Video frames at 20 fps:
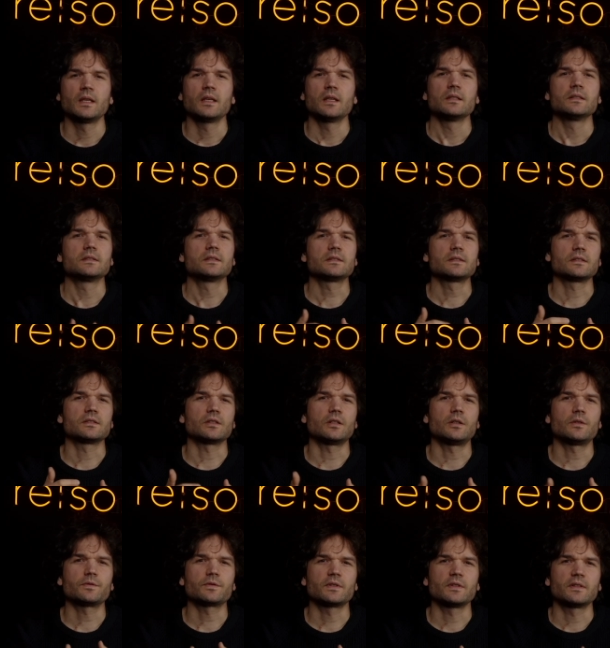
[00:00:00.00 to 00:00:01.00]
This is
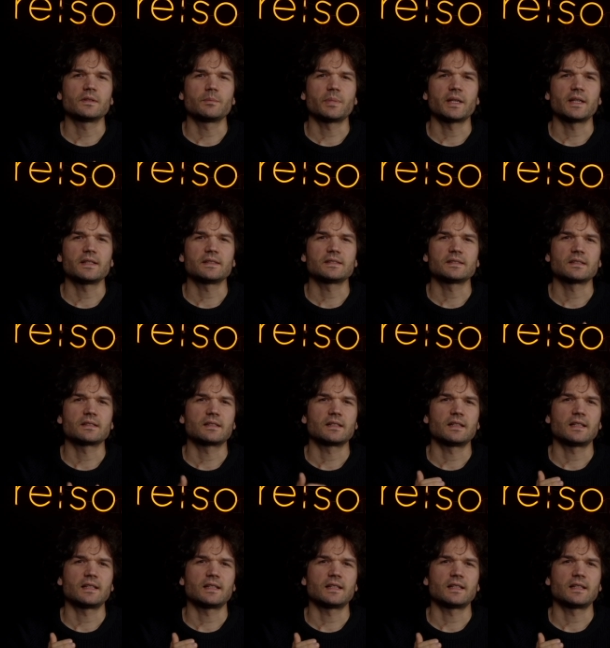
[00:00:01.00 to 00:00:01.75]
often the best